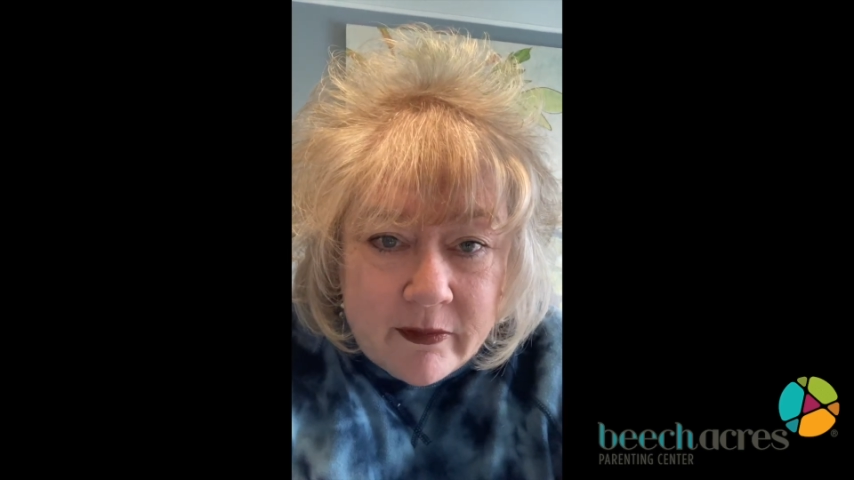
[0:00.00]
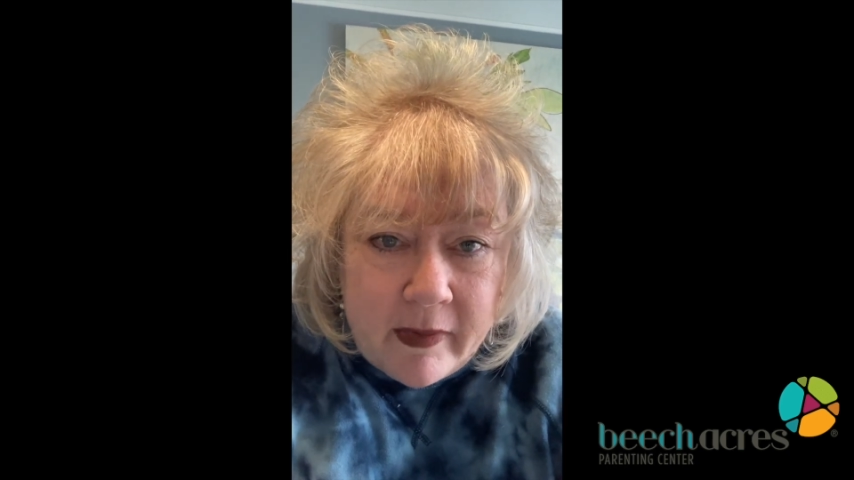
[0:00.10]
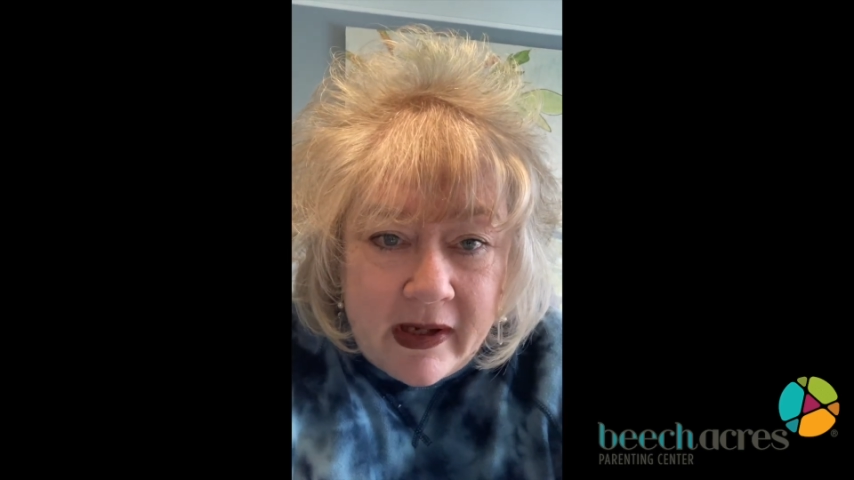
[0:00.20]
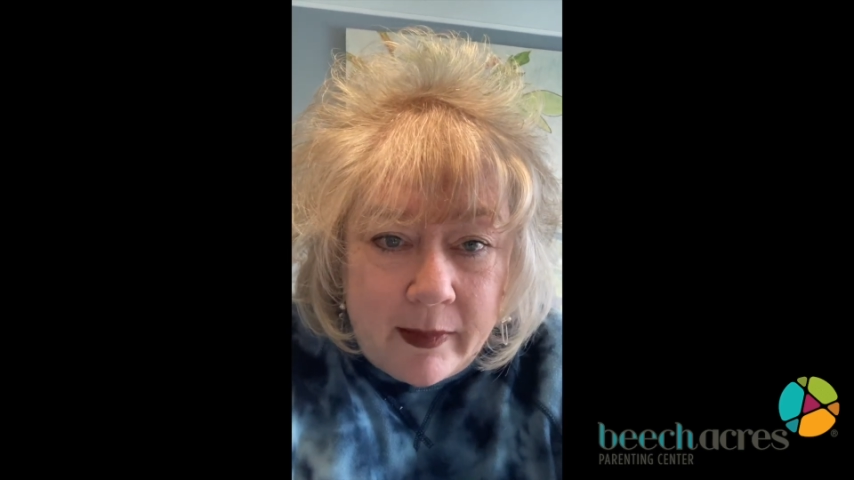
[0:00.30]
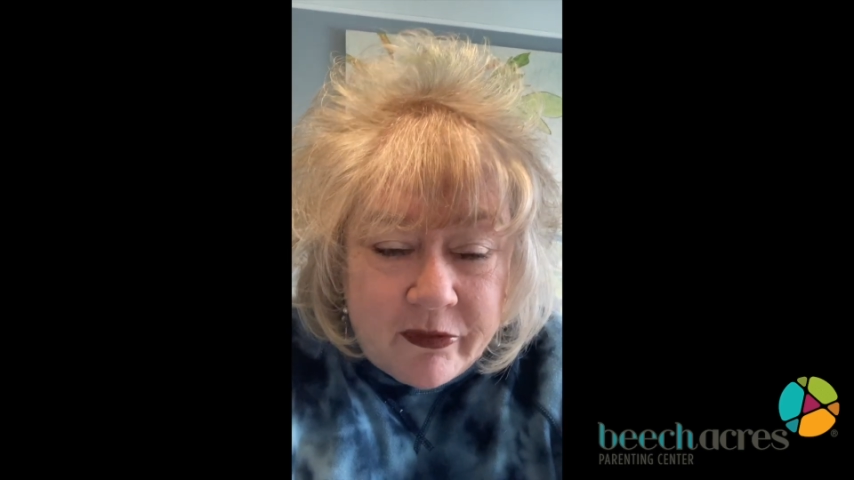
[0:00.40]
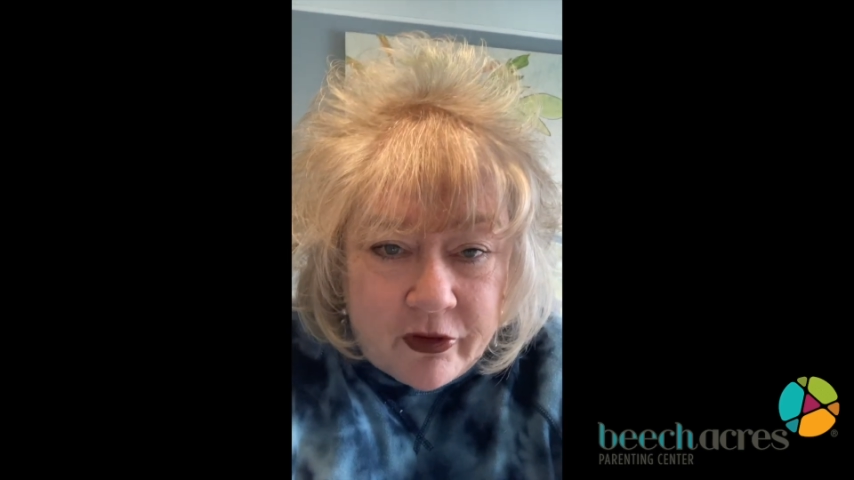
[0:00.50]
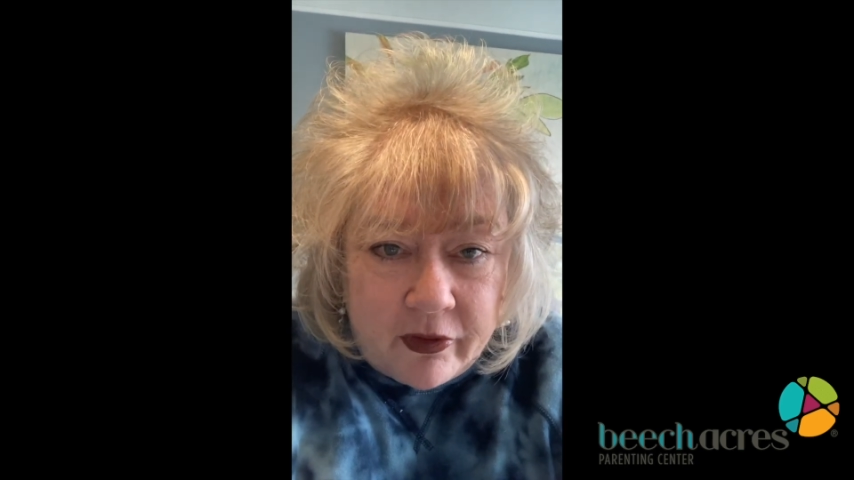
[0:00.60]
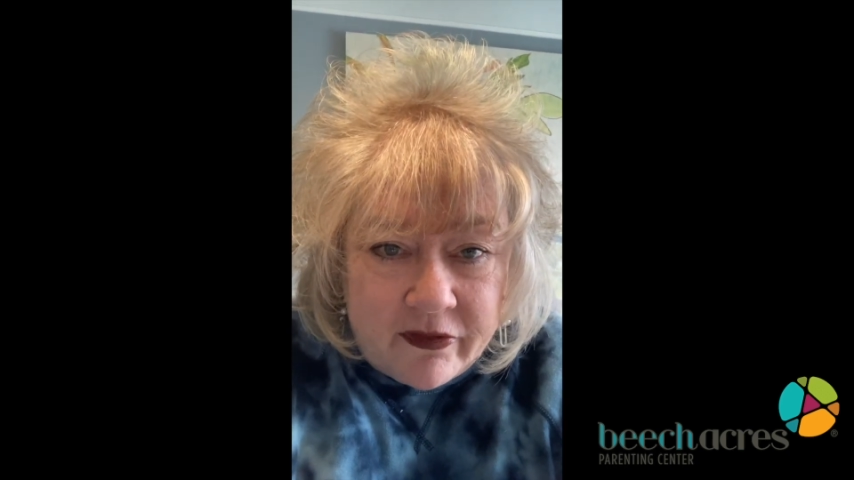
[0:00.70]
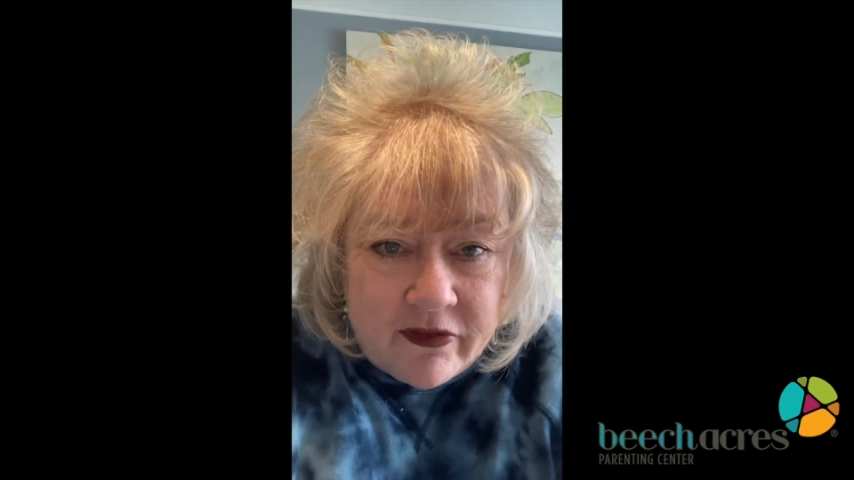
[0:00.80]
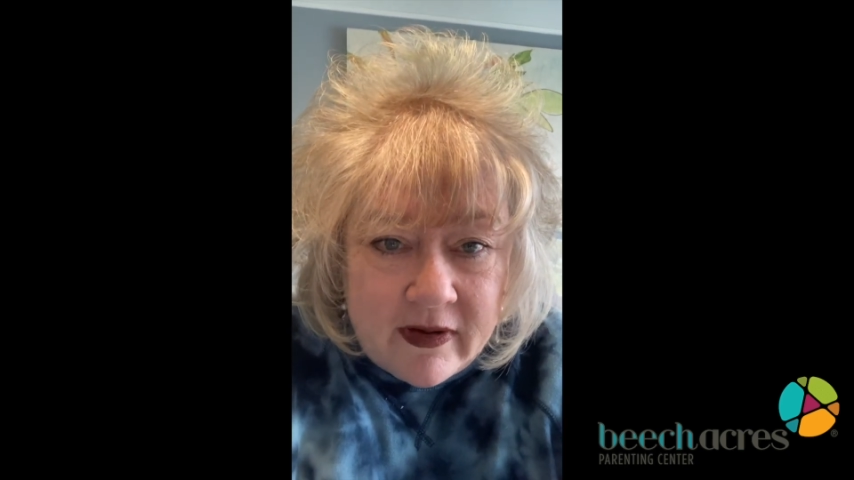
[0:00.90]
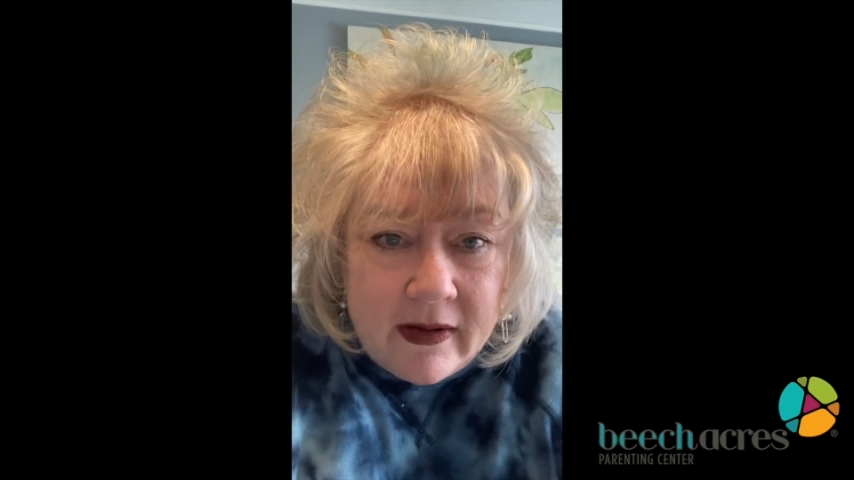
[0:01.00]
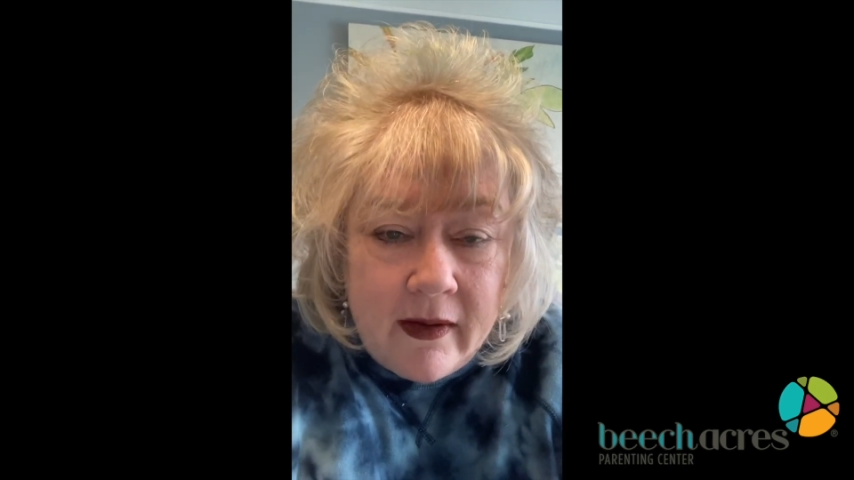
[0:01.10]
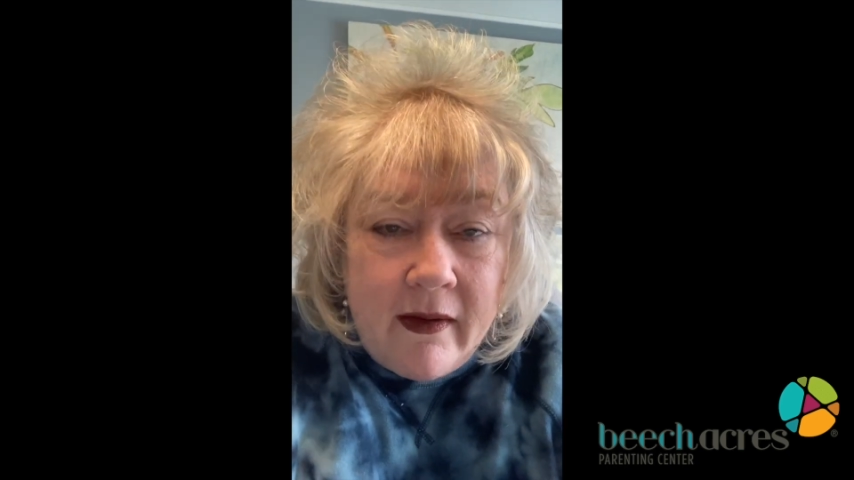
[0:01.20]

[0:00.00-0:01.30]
My name's Christy,